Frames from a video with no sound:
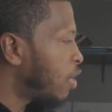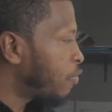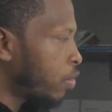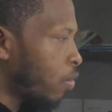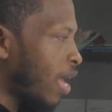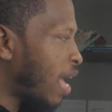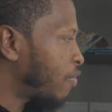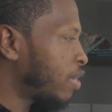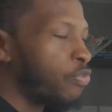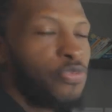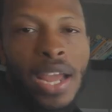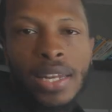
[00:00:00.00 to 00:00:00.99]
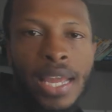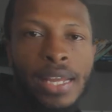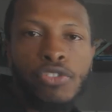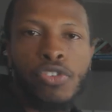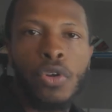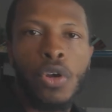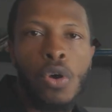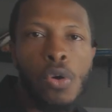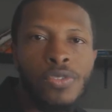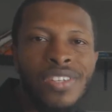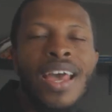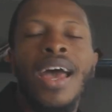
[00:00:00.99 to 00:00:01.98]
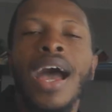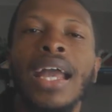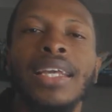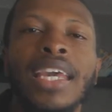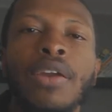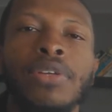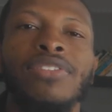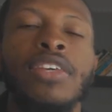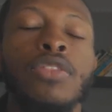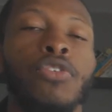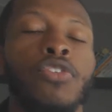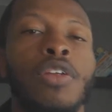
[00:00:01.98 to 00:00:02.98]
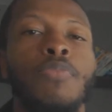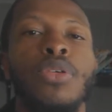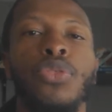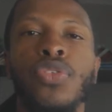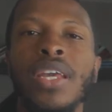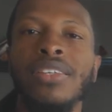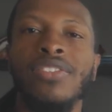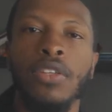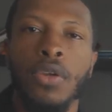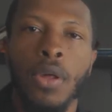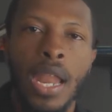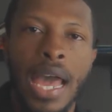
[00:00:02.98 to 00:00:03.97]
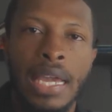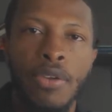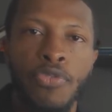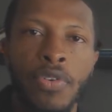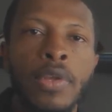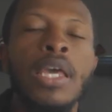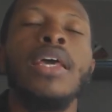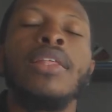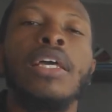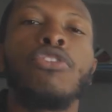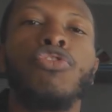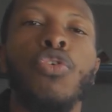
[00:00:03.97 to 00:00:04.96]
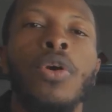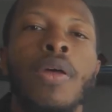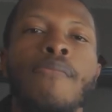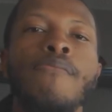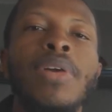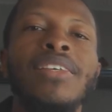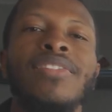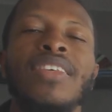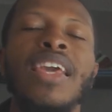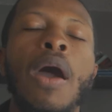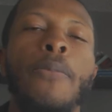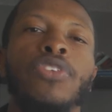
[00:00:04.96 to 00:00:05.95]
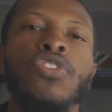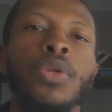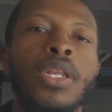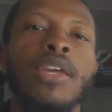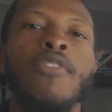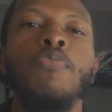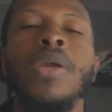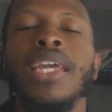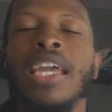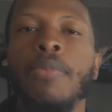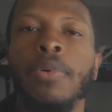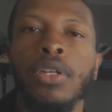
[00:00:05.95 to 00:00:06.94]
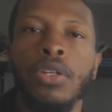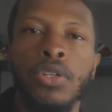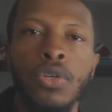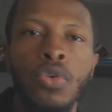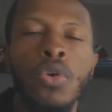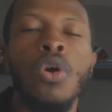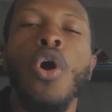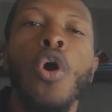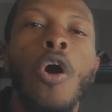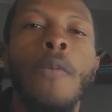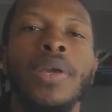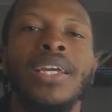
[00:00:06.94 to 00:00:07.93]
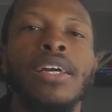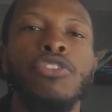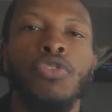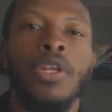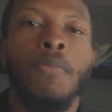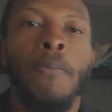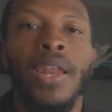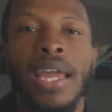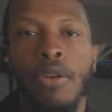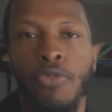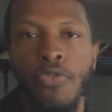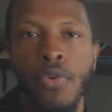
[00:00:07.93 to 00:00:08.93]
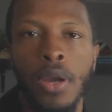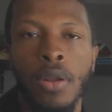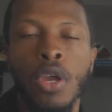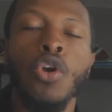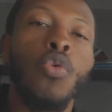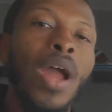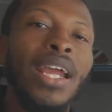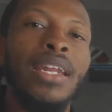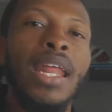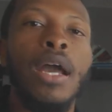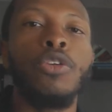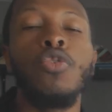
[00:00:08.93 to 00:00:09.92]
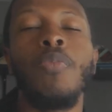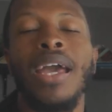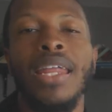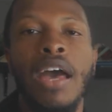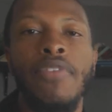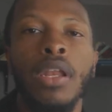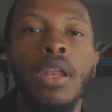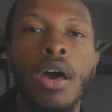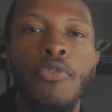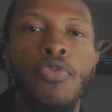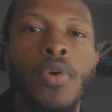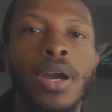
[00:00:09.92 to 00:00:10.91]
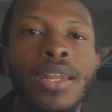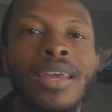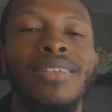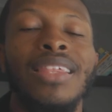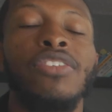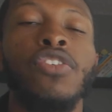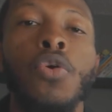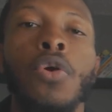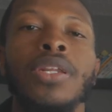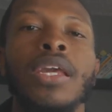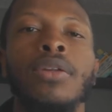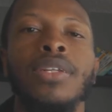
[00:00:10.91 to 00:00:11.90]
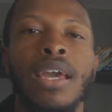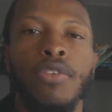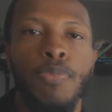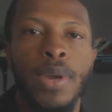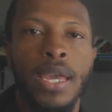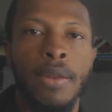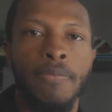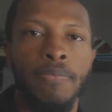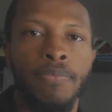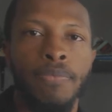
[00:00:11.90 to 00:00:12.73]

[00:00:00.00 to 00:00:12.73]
If you don't have any financial goals, I guarantee there's going to be things in your life that you're going to miss the opportunity of being able to do all because you didn't plan for it. Right now, you might have a loved one that's on their deathbed.